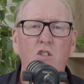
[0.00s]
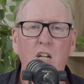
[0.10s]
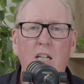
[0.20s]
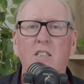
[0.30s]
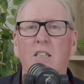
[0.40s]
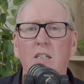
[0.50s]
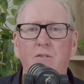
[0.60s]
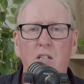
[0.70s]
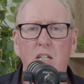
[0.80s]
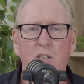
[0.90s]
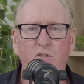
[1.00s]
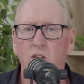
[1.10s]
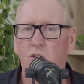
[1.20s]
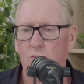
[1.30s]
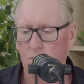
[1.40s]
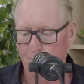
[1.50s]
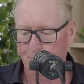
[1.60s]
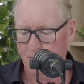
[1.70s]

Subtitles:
just deliver these virtual